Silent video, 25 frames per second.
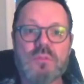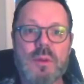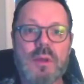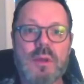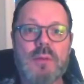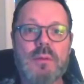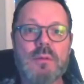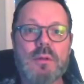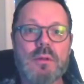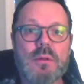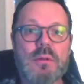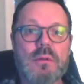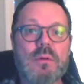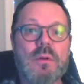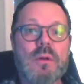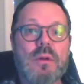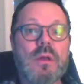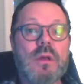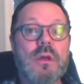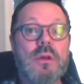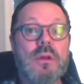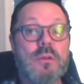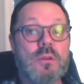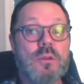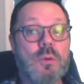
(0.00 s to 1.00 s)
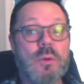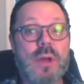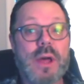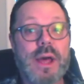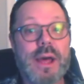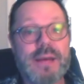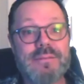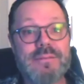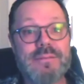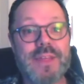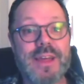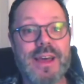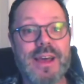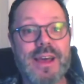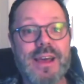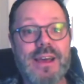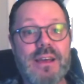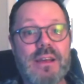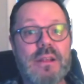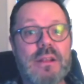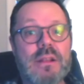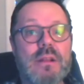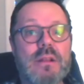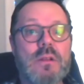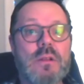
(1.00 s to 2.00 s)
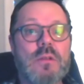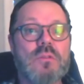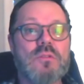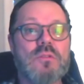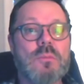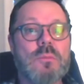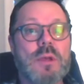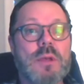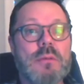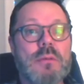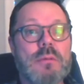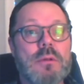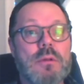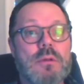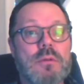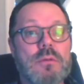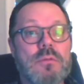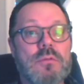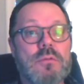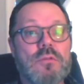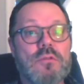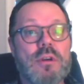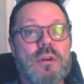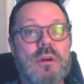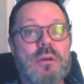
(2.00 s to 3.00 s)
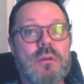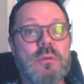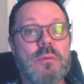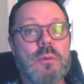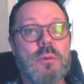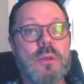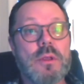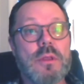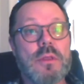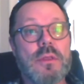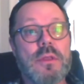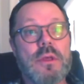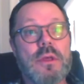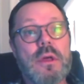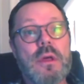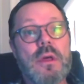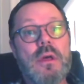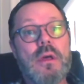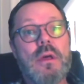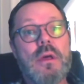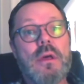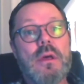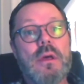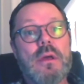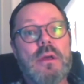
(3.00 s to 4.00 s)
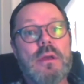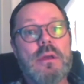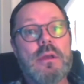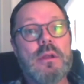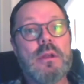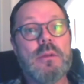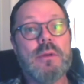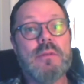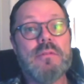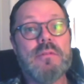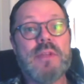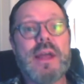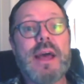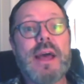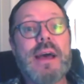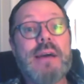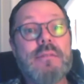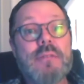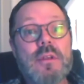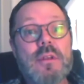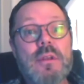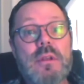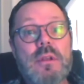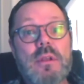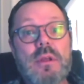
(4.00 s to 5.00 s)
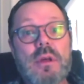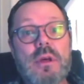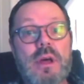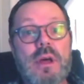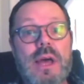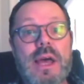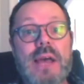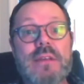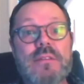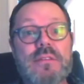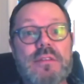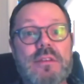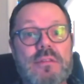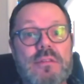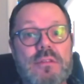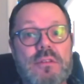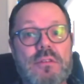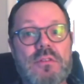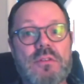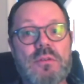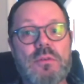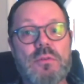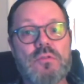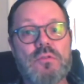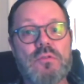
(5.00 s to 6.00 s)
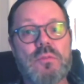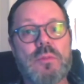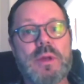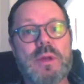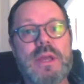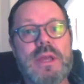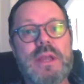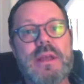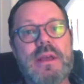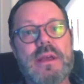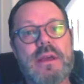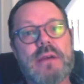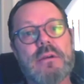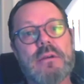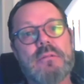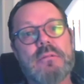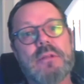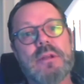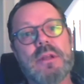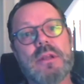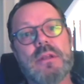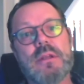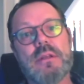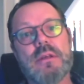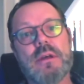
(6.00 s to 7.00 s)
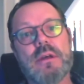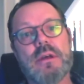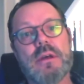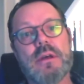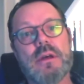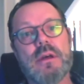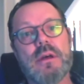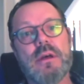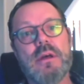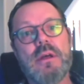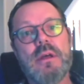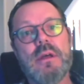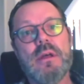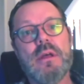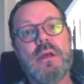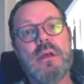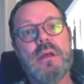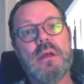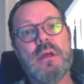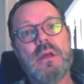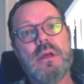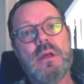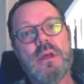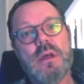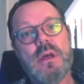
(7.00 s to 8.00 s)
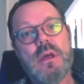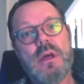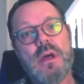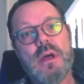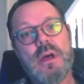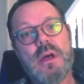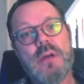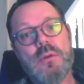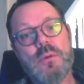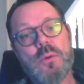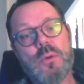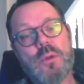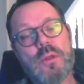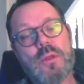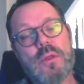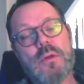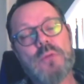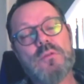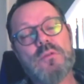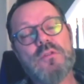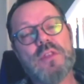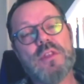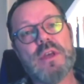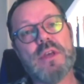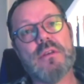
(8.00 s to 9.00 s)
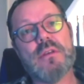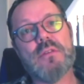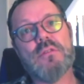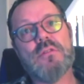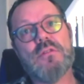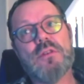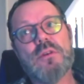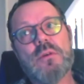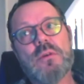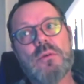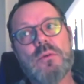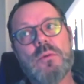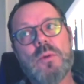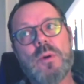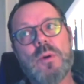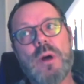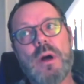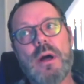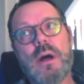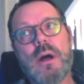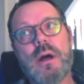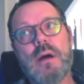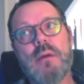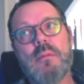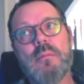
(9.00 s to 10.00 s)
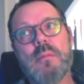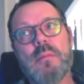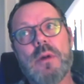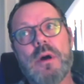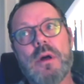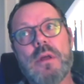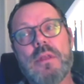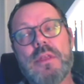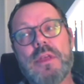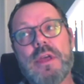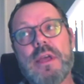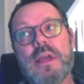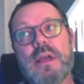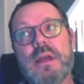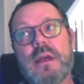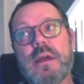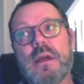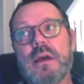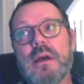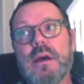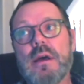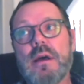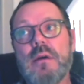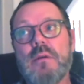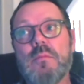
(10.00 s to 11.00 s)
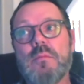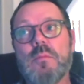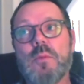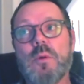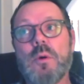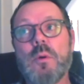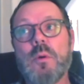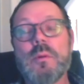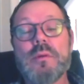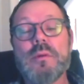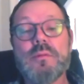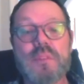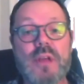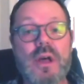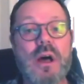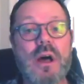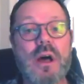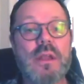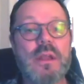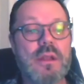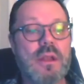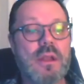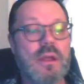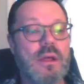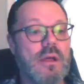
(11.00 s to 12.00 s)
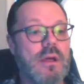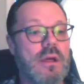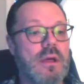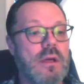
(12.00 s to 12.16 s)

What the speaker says: of people who don't have that, and lots of people who struggle with, you know, even having access to social media and all of those things. So I think what we've done